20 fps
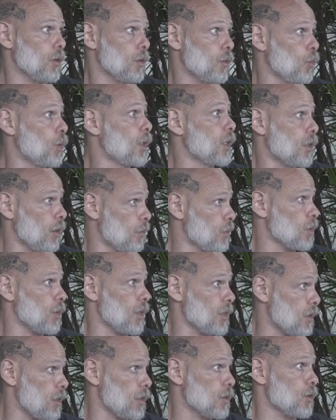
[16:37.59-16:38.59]
when it comes to
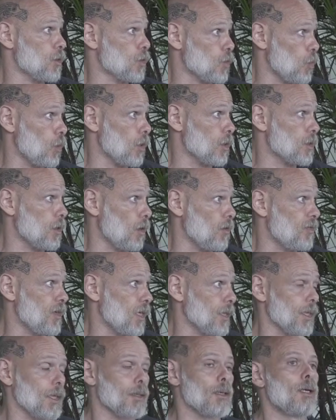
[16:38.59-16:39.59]
assistance work, stuff
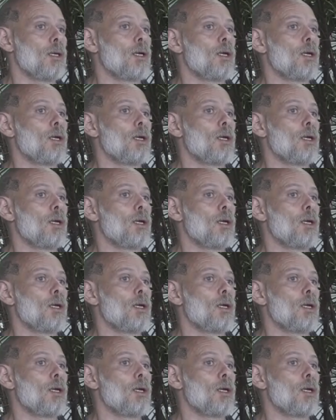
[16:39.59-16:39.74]
like that.